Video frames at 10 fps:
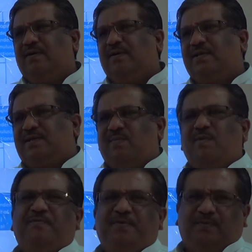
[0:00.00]
some
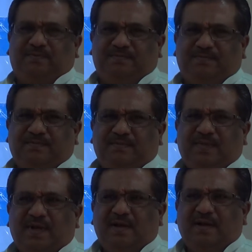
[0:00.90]
of you,
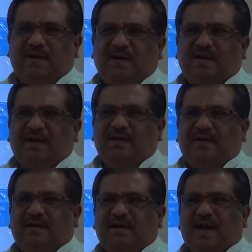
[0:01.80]

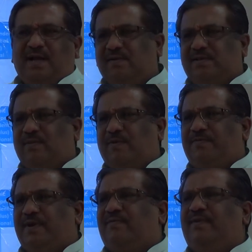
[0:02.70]
I know some of
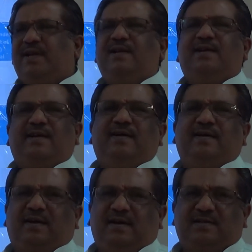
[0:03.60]
you are very
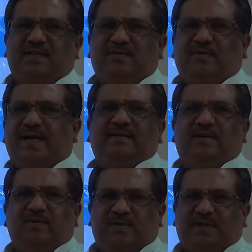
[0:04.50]
reluctant to write the
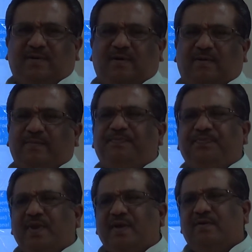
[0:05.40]
notes and all.
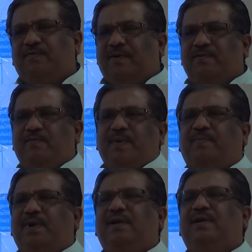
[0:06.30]
For you
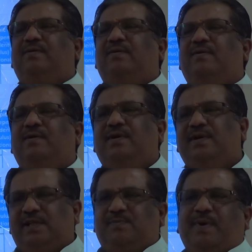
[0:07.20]
people,
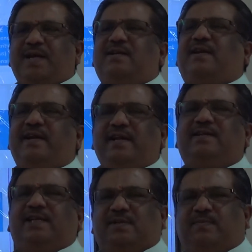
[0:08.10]
despite reading
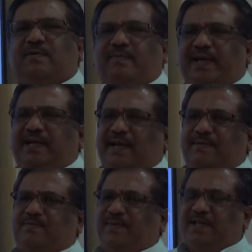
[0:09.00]
textbook many
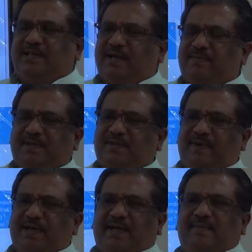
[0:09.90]
times, many chapters
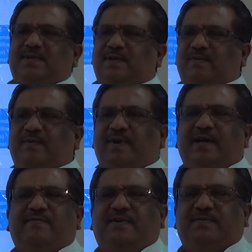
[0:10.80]
many times, it will be very
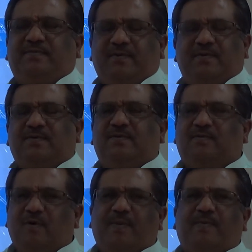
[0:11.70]
difficult for you to
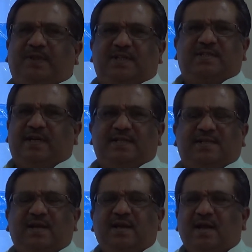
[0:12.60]
cope up with the
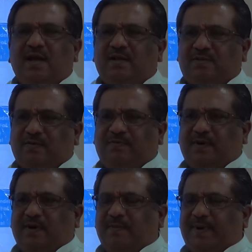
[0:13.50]
studies. So
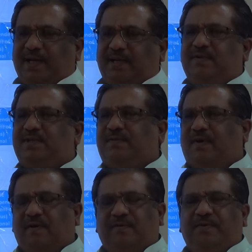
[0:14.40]
for my request for
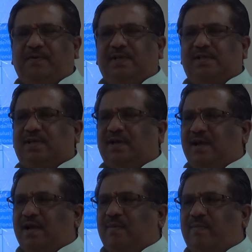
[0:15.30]
all of you is,
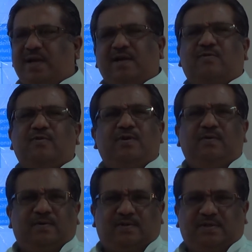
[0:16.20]
make a good
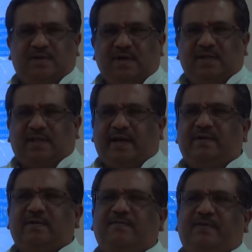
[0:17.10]
notes. The
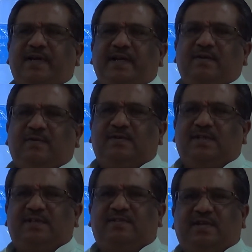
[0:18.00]
rate of reading notes
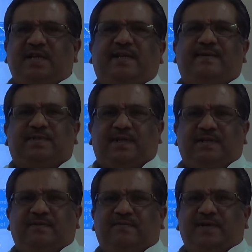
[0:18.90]
is 3 times the
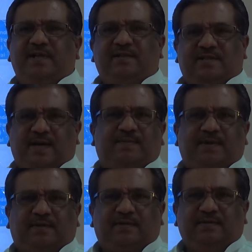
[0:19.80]
rate of reading the
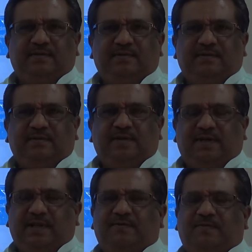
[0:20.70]
chapter, and
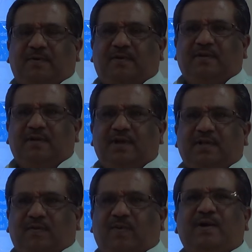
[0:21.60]
therefore
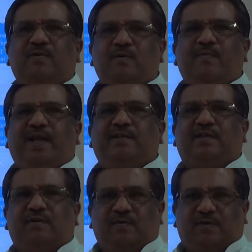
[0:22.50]
the one who makes the
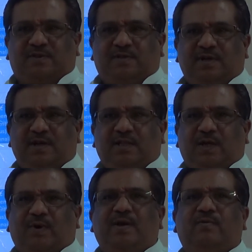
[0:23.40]
notes, the
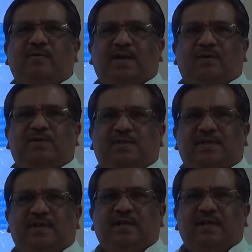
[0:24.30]
one who
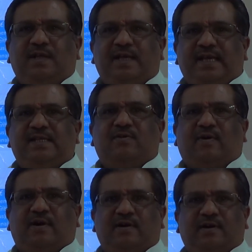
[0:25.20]
loves his
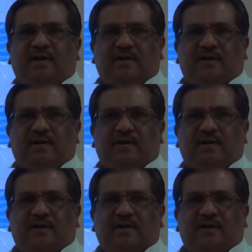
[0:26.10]
or her